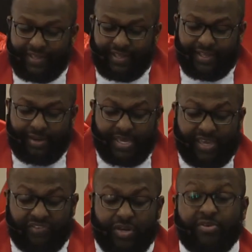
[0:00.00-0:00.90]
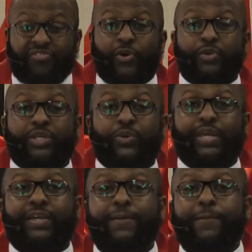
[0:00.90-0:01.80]
Let me give you number four real
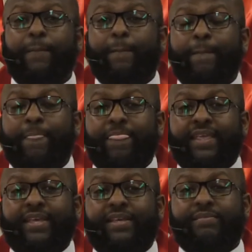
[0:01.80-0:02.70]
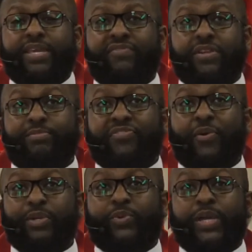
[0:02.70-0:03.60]
quick. Let me give you number four real quick.